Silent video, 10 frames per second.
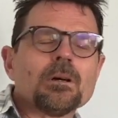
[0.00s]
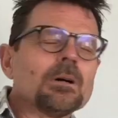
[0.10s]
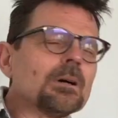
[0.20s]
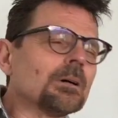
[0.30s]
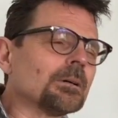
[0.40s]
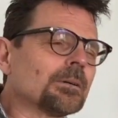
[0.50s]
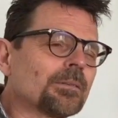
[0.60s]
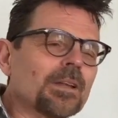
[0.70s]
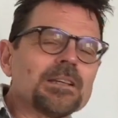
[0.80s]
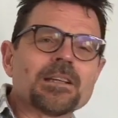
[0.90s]
Oh,
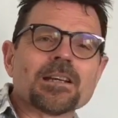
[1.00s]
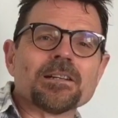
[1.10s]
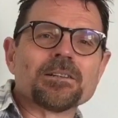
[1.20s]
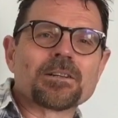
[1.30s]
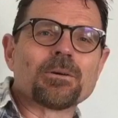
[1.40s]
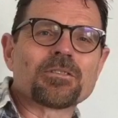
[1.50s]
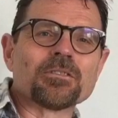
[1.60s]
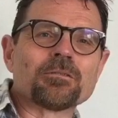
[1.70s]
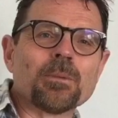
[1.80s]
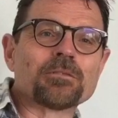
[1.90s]
there you go. A
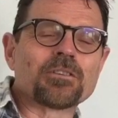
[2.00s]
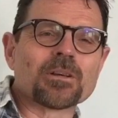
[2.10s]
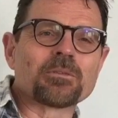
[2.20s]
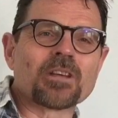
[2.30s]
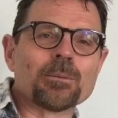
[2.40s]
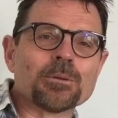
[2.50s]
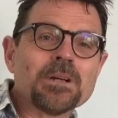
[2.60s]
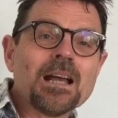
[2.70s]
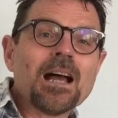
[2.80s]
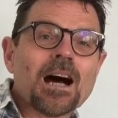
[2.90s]
question from every times table.
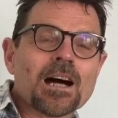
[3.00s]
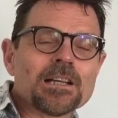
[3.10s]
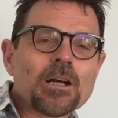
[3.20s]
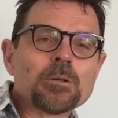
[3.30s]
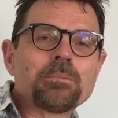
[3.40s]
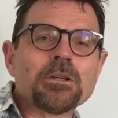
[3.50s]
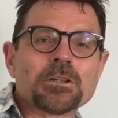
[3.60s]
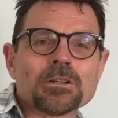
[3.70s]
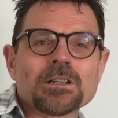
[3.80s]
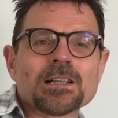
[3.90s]
I hope you
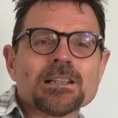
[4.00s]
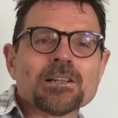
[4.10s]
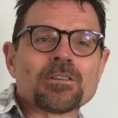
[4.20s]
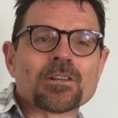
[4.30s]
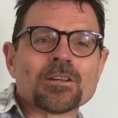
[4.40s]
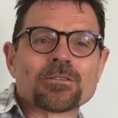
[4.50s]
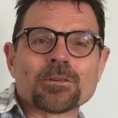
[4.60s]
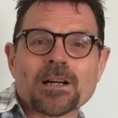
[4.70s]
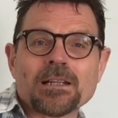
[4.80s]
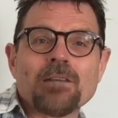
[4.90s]
got loads of those
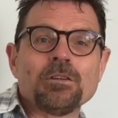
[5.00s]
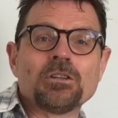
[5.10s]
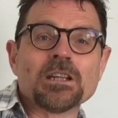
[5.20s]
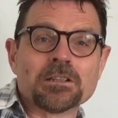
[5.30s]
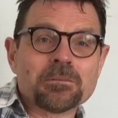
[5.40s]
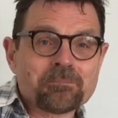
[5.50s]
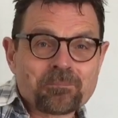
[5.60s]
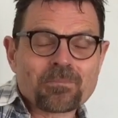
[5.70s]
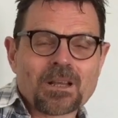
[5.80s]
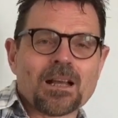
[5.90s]
right. If you didn't,
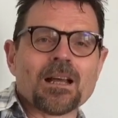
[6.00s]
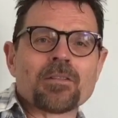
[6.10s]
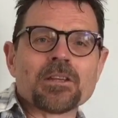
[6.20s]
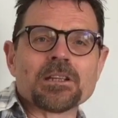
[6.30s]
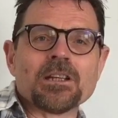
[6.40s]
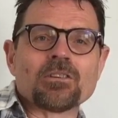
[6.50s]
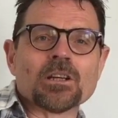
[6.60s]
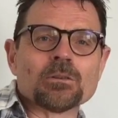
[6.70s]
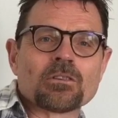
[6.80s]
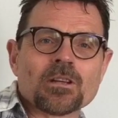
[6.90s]
I think you need to
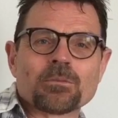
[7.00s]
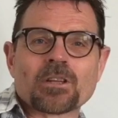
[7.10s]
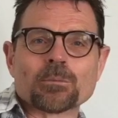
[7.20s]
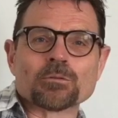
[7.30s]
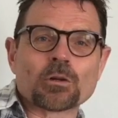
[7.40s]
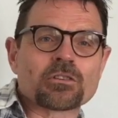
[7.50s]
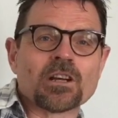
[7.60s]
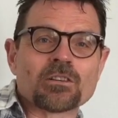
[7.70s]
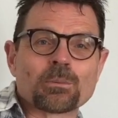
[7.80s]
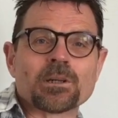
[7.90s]
go on Times Table
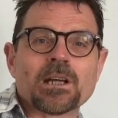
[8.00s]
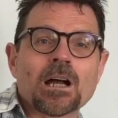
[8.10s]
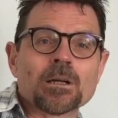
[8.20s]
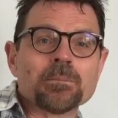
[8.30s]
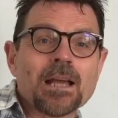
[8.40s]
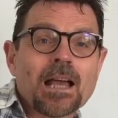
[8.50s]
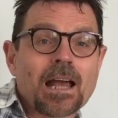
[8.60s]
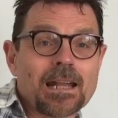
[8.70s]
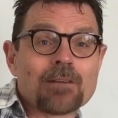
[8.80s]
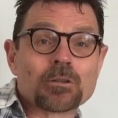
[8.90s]
Rockstars while you're at home
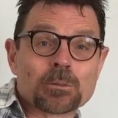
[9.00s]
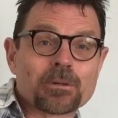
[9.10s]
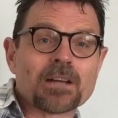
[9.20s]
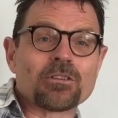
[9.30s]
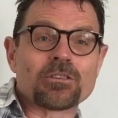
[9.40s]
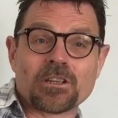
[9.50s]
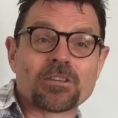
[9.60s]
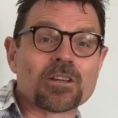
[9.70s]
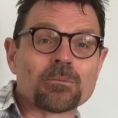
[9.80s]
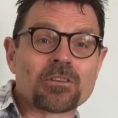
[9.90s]
and have a good practice at your
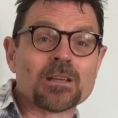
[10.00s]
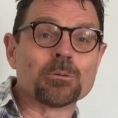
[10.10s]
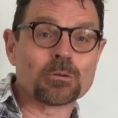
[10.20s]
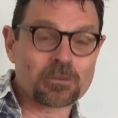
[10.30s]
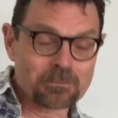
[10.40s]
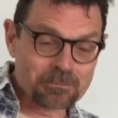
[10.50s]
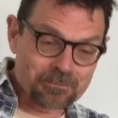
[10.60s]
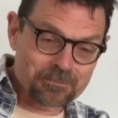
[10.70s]
times tables. And